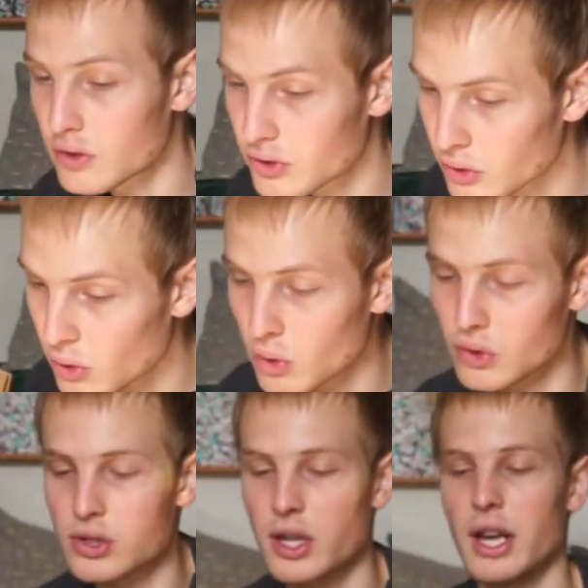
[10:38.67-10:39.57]

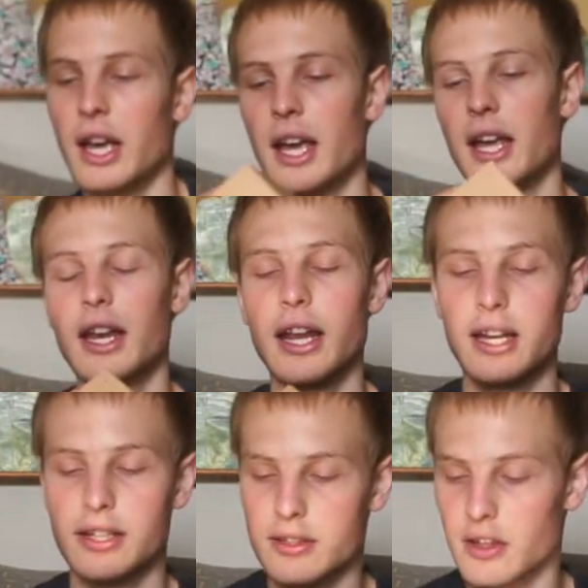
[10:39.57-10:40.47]
stores in
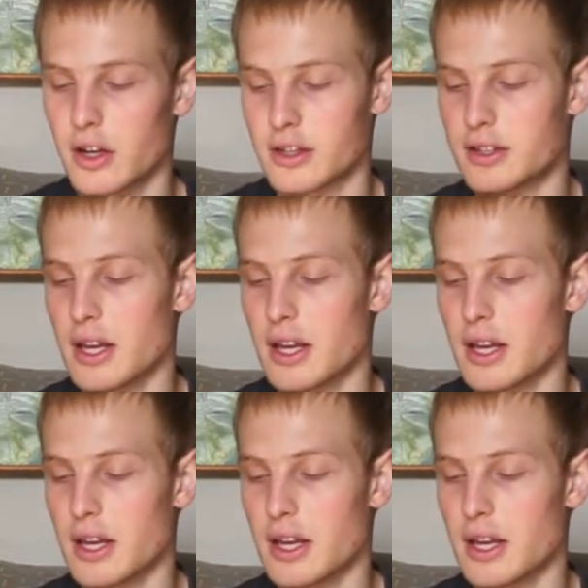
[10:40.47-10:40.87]
a size